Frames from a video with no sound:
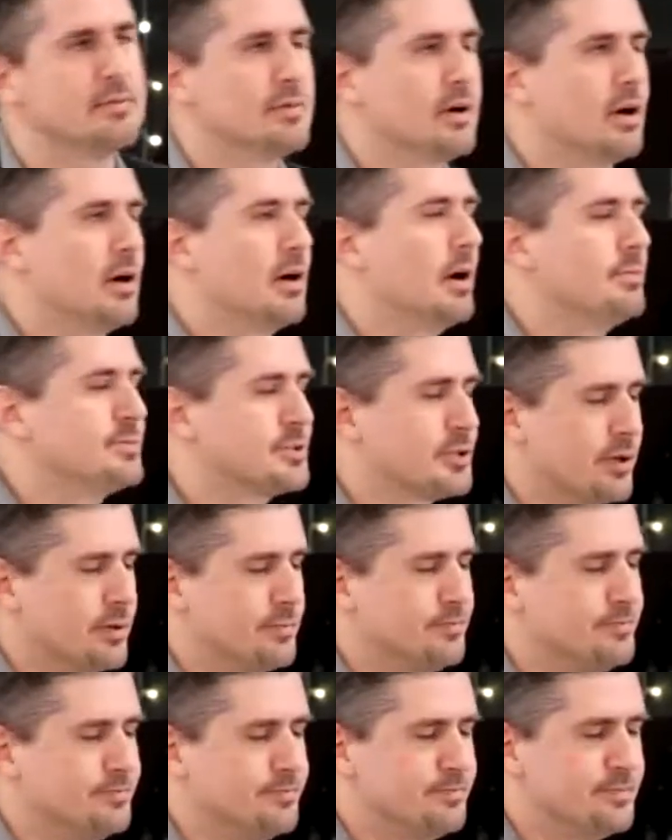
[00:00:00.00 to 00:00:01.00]
uh, I'm sorry,
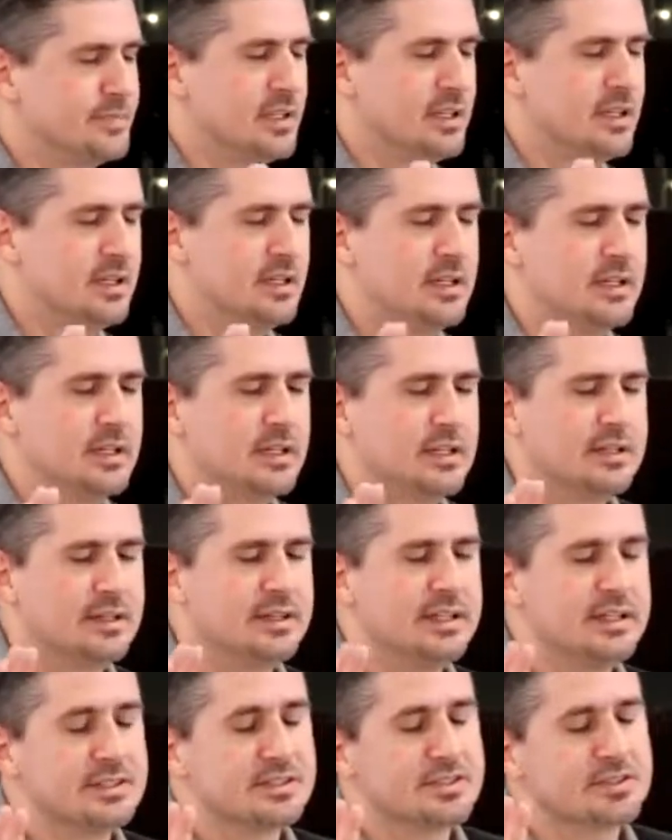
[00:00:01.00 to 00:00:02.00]

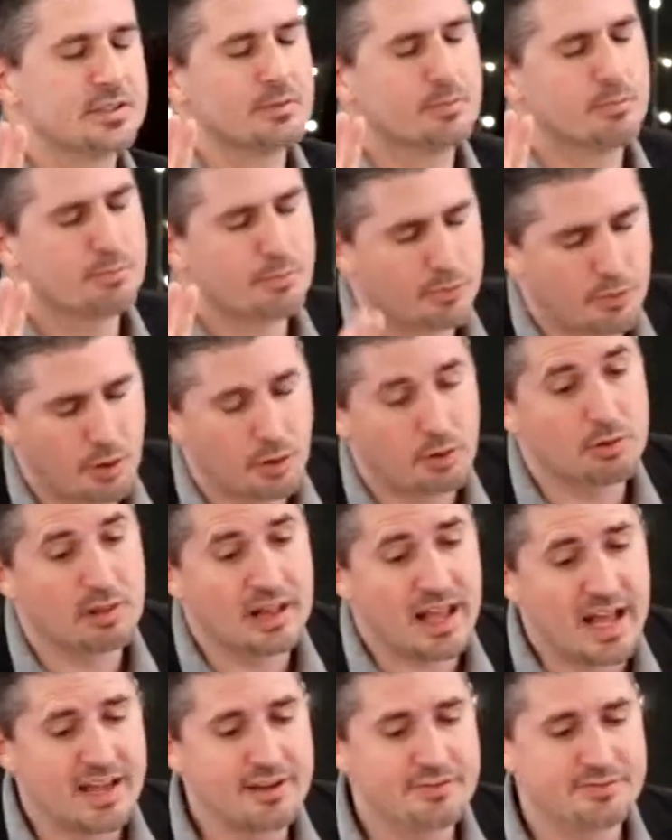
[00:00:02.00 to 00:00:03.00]
this
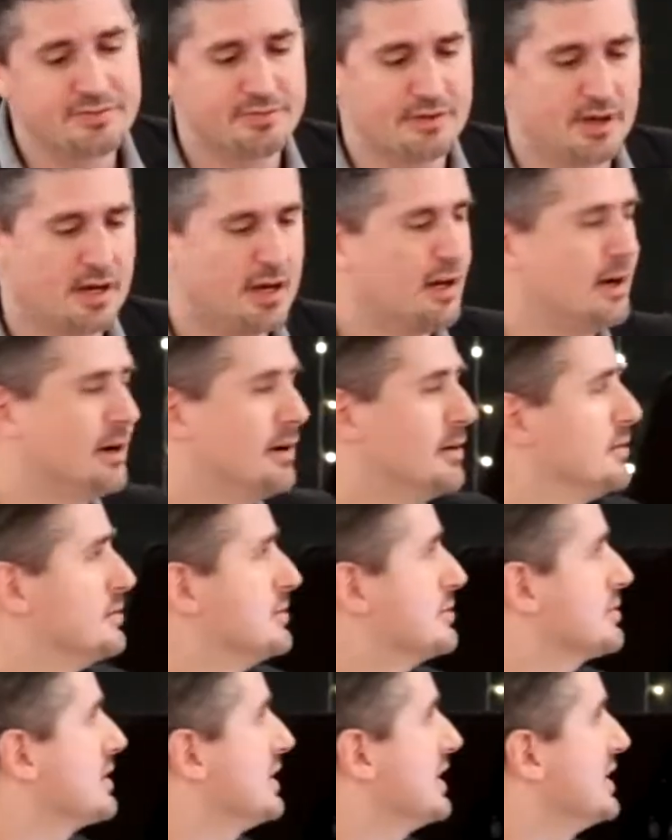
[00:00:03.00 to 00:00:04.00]
pro-life uh,
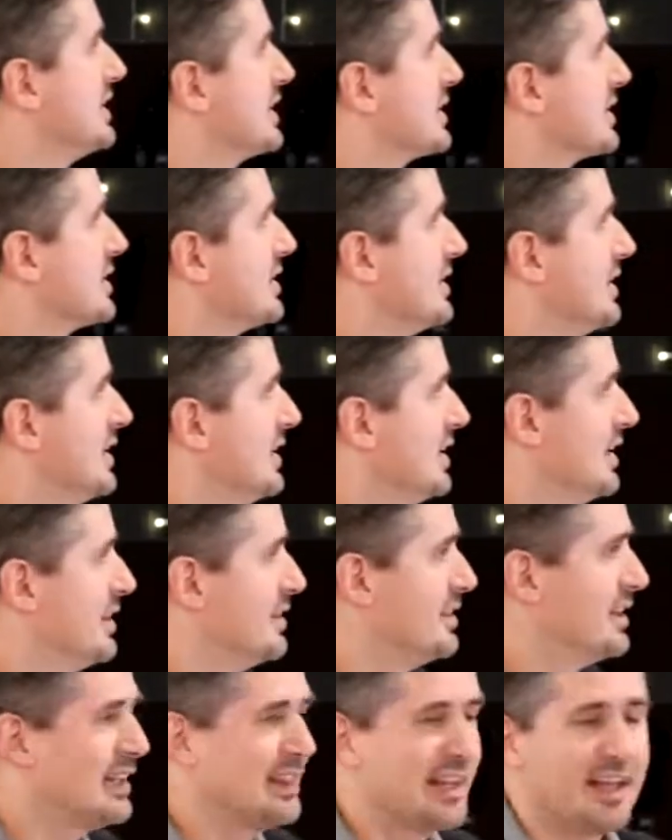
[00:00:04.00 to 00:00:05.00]
clinic,
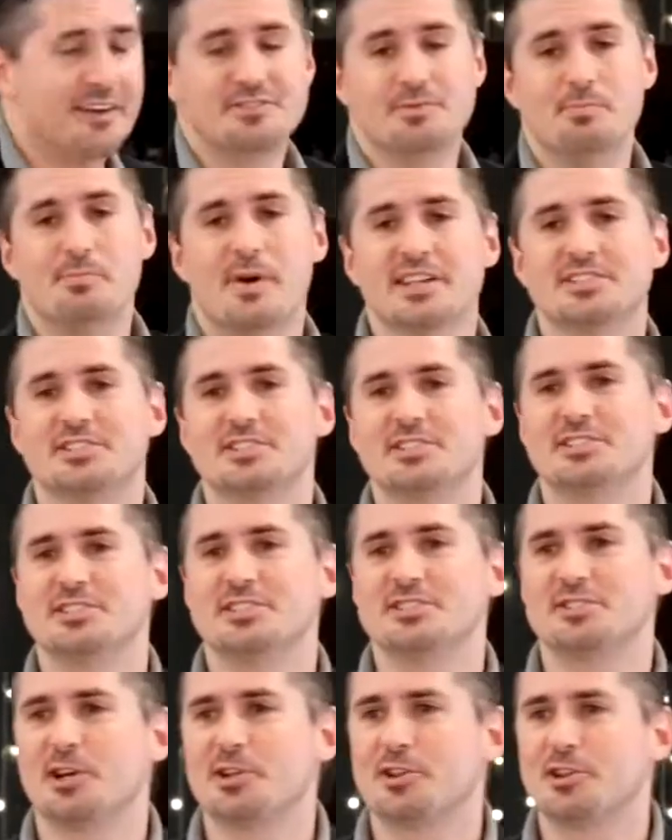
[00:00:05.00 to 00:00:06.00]
they left
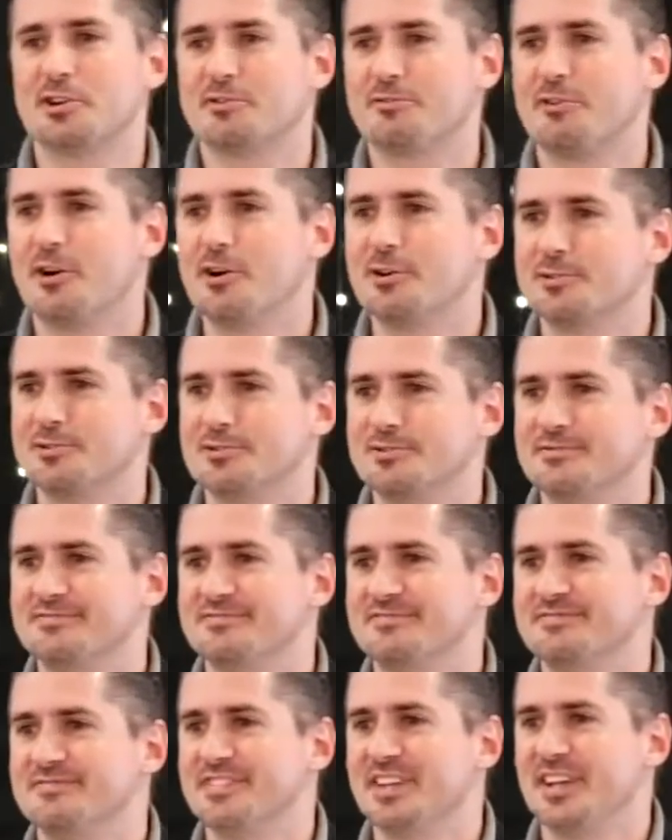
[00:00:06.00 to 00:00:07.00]
messages on their phone.
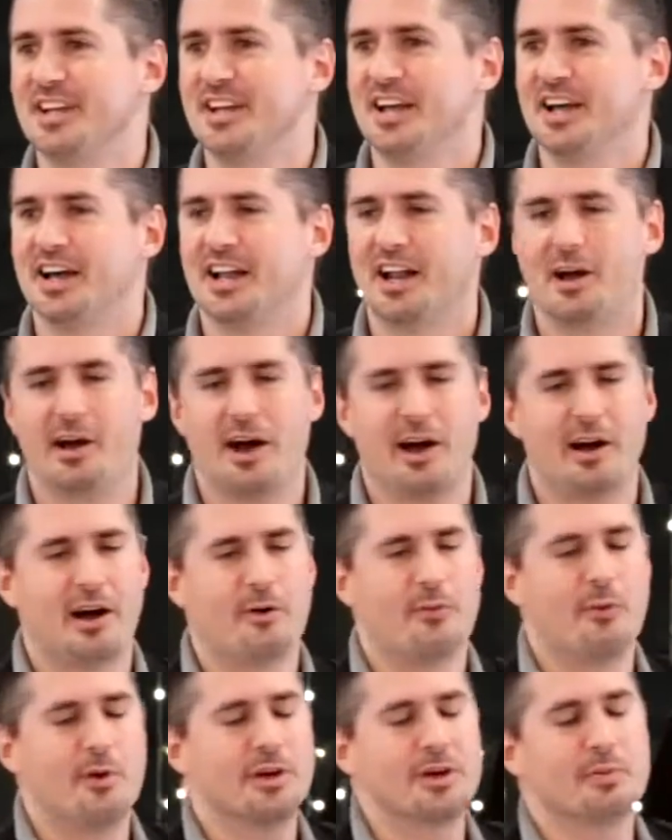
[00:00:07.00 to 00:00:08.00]
I, I
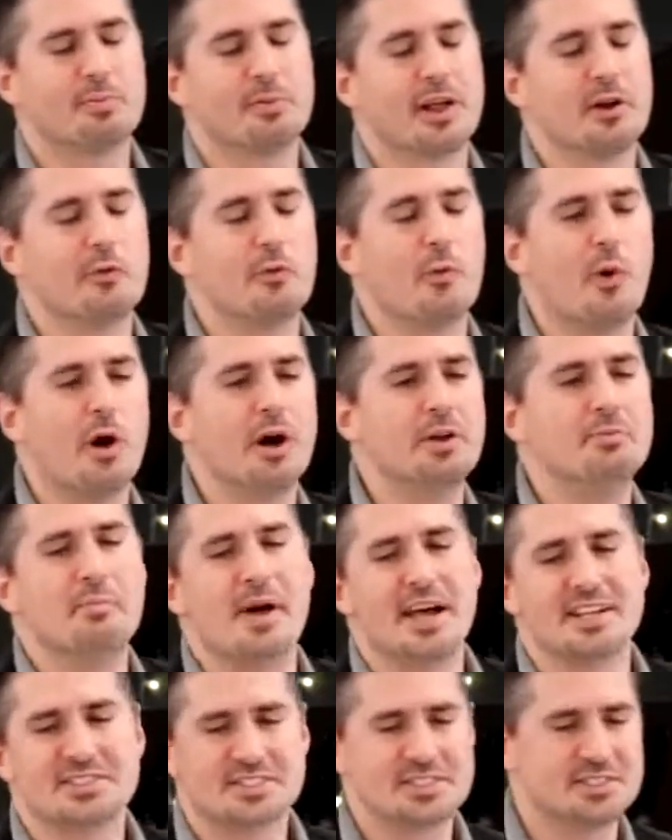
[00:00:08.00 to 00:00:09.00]
wanted to play one
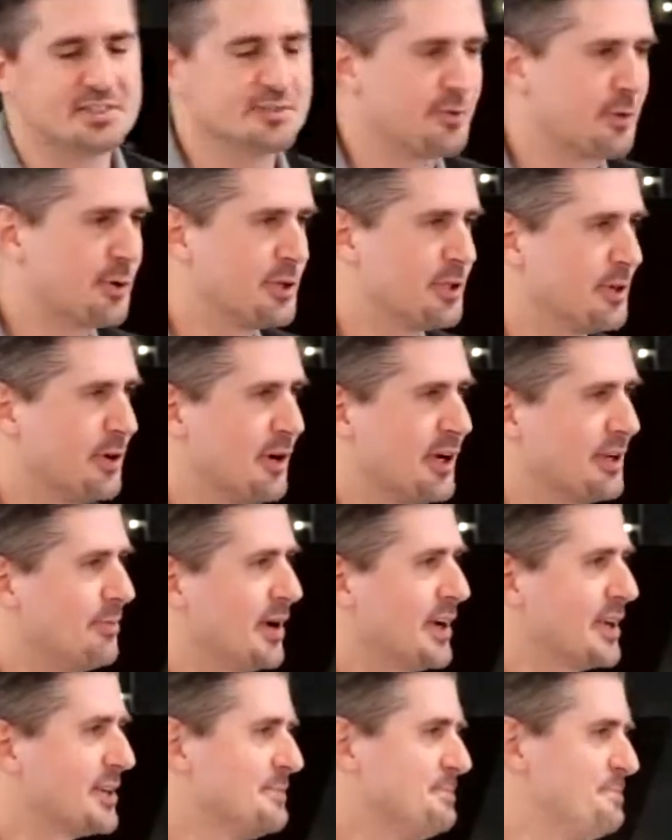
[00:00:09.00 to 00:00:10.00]
message for you. Go ahead,
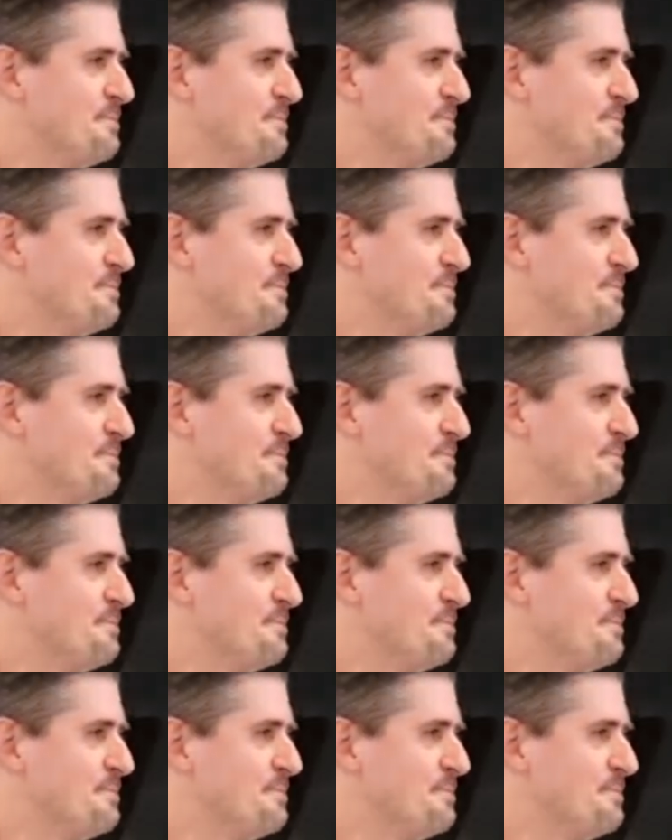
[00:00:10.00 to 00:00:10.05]
Mike.